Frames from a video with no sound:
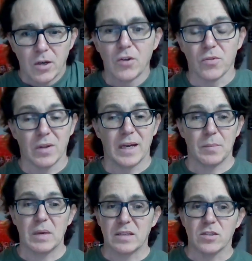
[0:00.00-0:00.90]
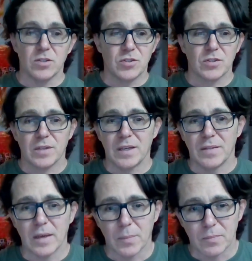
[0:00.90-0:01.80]
underlying message in
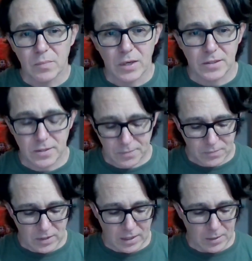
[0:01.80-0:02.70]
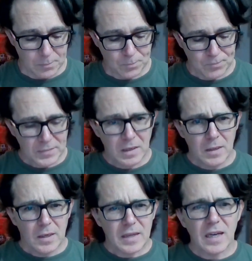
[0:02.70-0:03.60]
them. But
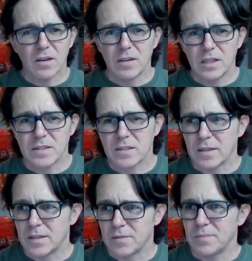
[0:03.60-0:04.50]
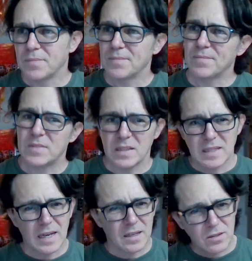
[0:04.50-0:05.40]
yeah, it's a
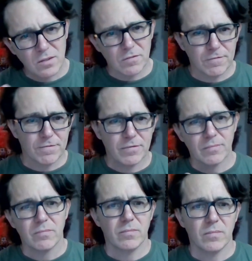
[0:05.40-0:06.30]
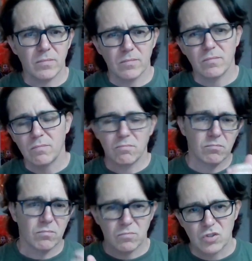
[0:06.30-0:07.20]
detective
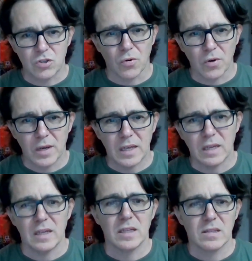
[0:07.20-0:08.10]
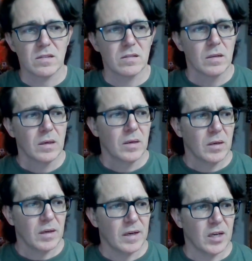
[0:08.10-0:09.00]
story. It's
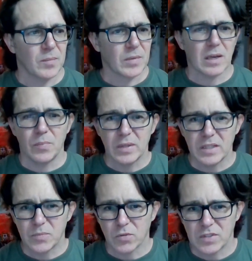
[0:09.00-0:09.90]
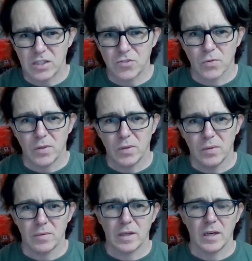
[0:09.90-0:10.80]
kind of police procedural.